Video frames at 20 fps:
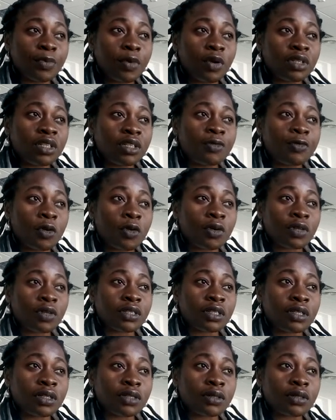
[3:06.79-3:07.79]
model
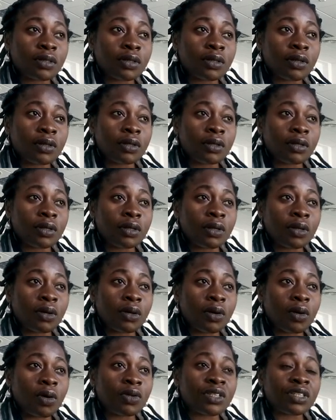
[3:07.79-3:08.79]
focuses
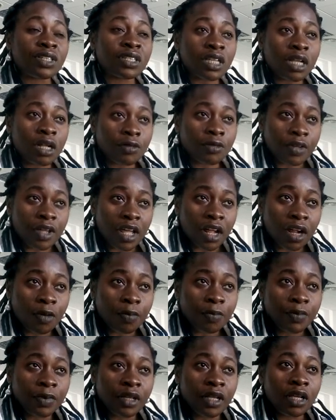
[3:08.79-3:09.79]
on
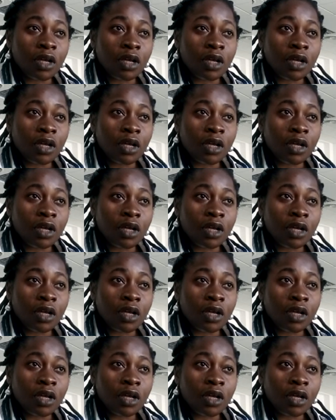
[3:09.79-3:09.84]
self-help,